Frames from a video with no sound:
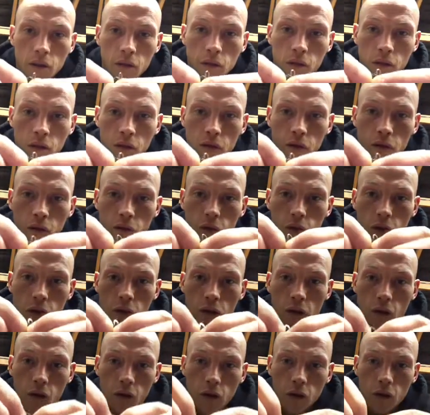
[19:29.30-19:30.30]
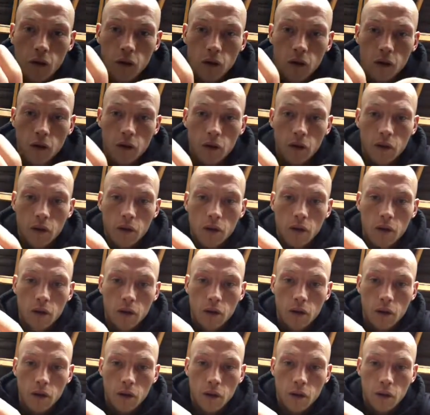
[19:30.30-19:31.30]
So I just turn the hook
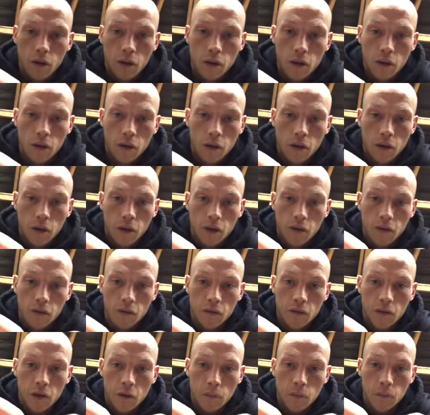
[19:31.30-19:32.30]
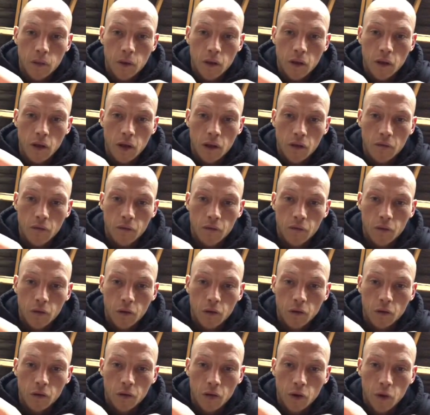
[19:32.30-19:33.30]
like this. Now put that
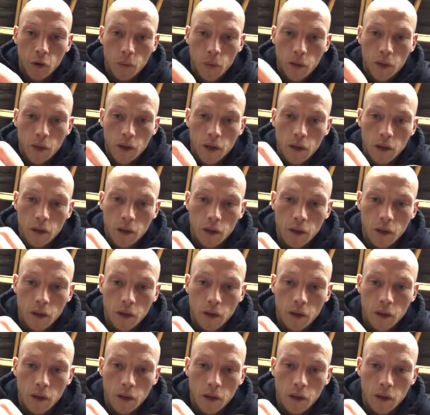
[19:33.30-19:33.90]
through the tubing,